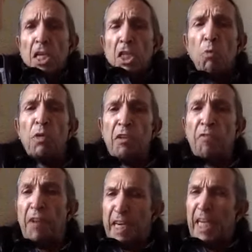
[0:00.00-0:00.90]
There is a
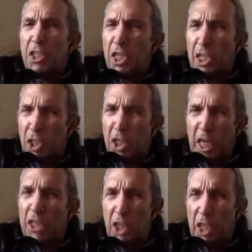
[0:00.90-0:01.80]
financial
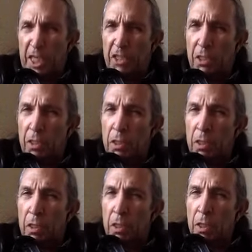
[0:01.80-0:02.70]
exchange in it.
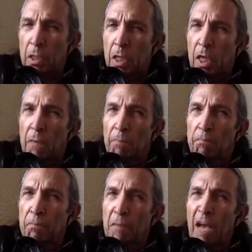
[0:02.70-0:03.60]

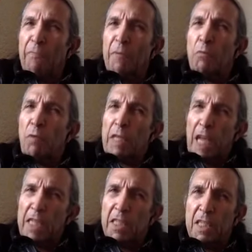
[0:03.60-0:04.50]
I've been
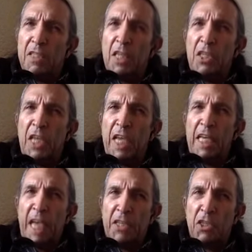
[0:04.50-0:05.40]
reluctant to say
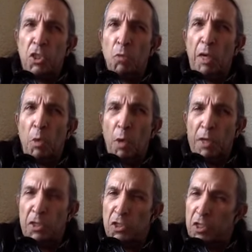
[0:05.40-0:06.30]
yes to
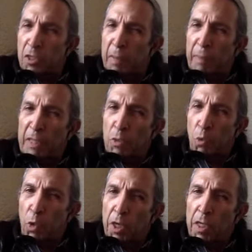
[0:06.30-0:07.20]
requests to be
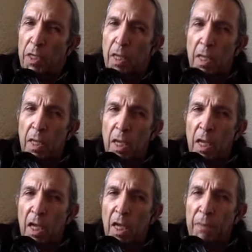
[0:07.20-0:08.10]
mentored
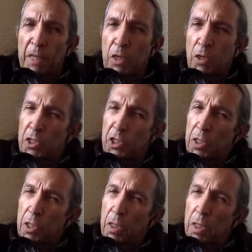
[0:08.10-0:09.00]
because
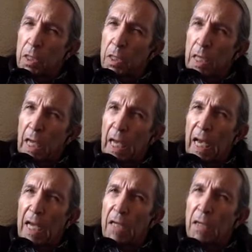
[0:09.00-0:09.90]

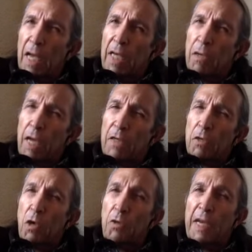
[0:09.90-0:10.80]
I don't
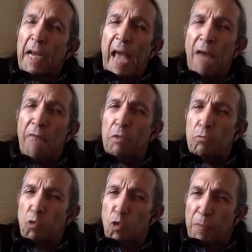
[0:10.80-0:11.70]
know that I have the
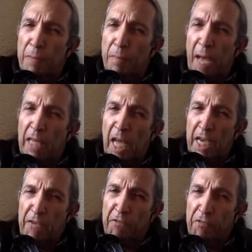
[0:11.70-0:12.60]
room in my
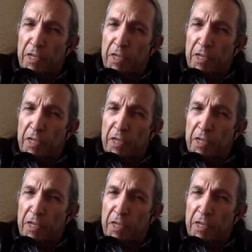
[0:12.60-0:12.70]
life